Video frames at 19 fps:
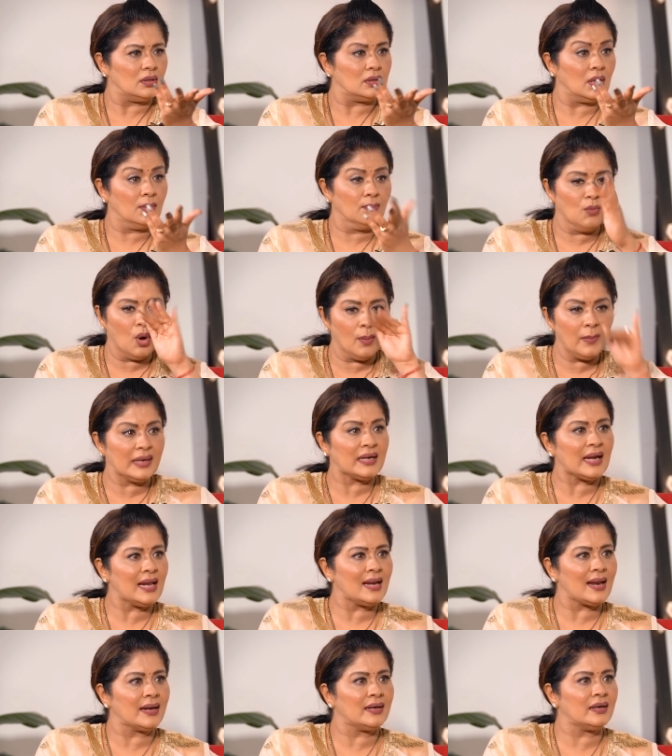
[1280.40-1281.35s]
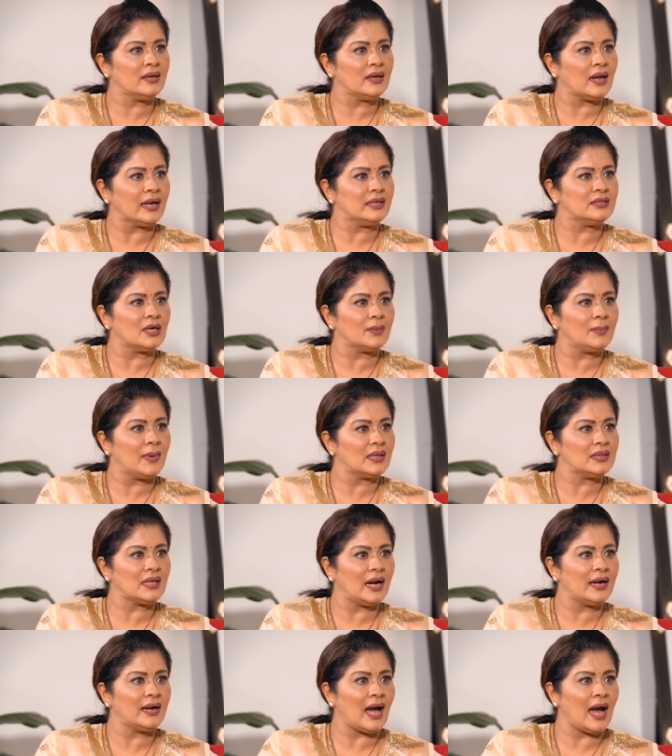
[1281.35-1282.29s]
The moment I landed in
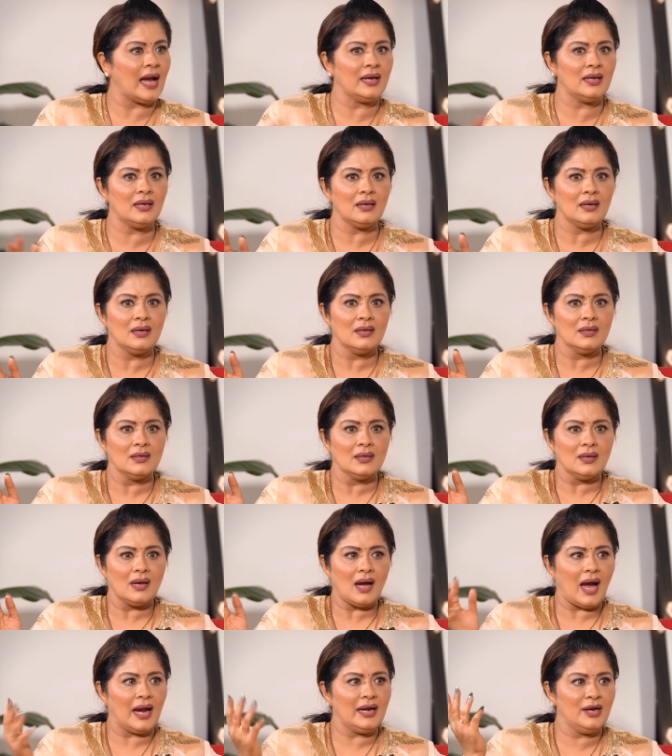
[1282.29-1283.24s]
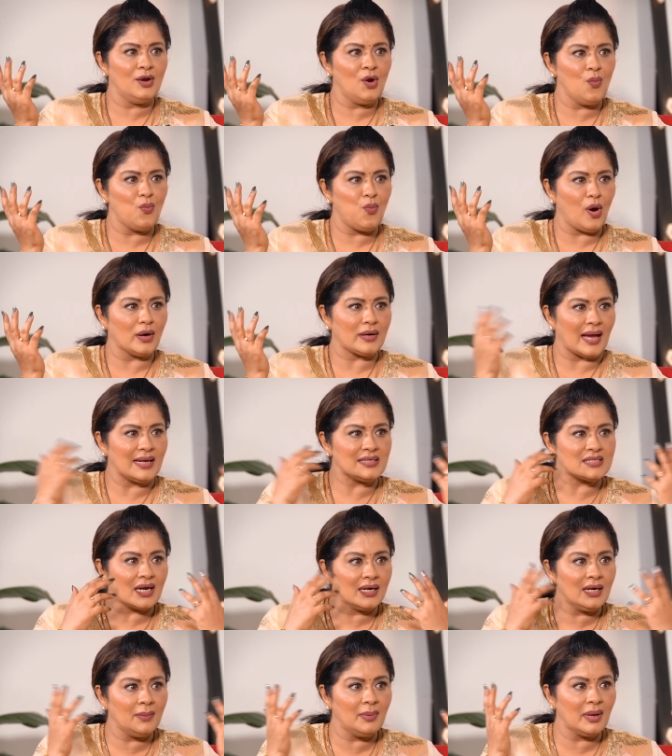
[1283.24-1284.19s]
Hyderabad, and I, I didn't know what, I
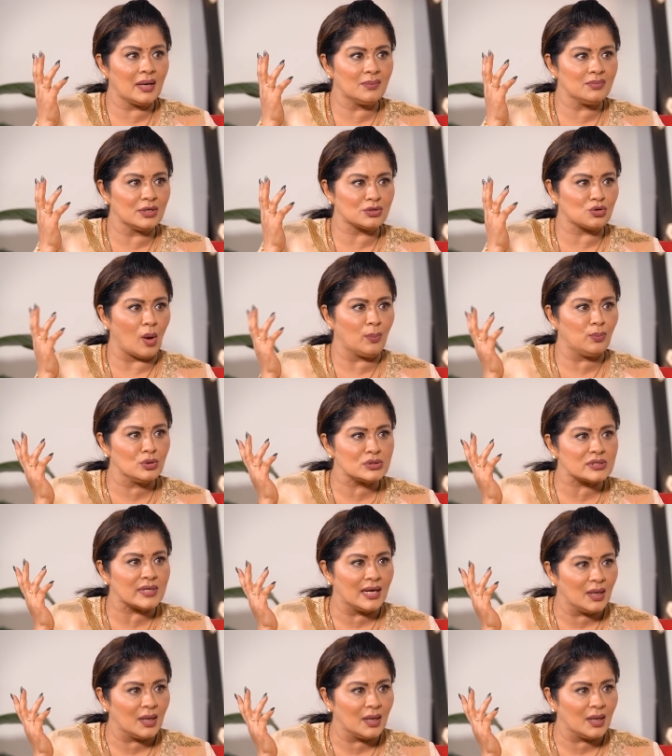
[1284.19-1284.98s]
suddenly became the topmost